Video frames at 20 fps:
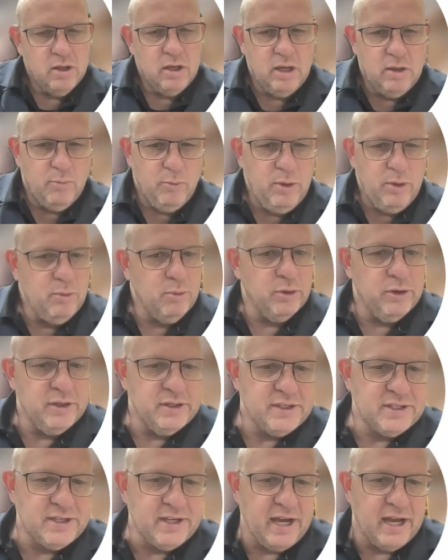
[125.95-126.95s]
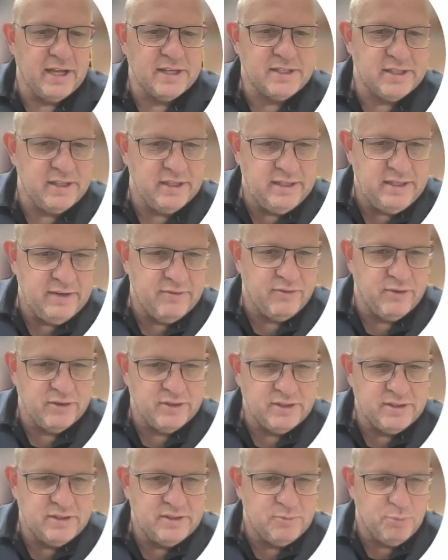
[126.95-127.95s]
And we will discuss the
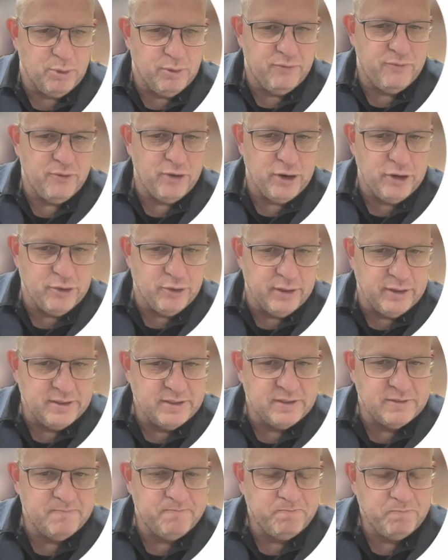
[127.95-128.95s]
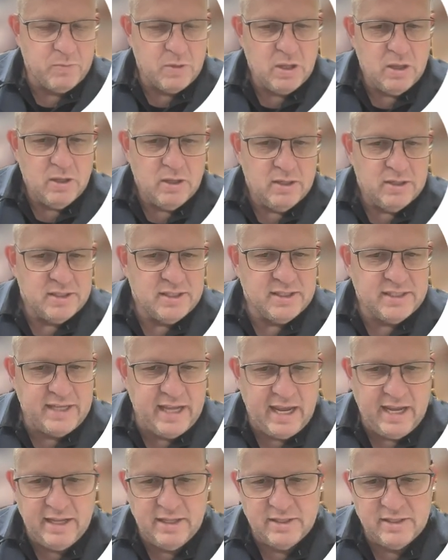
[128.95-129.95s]
different refrigerant
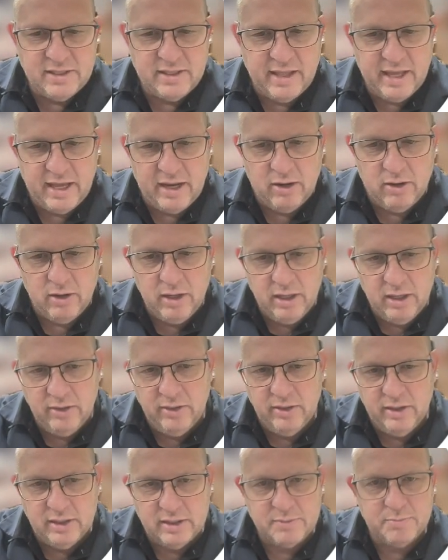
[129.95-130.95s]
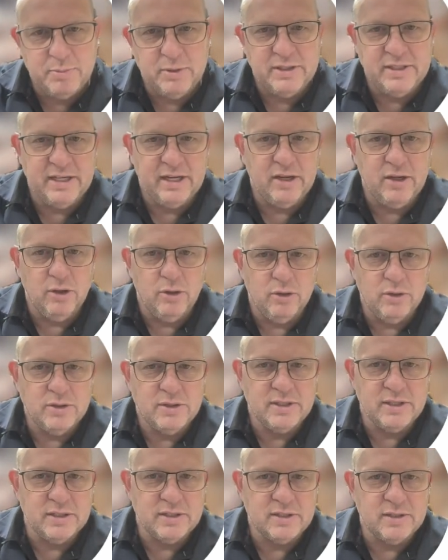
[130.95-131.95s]
states that are in this particular
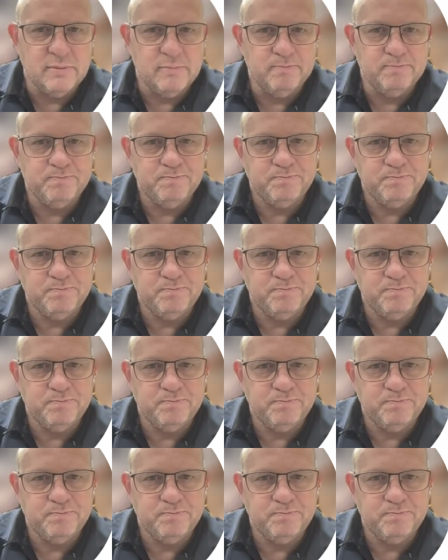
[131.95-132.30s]
system.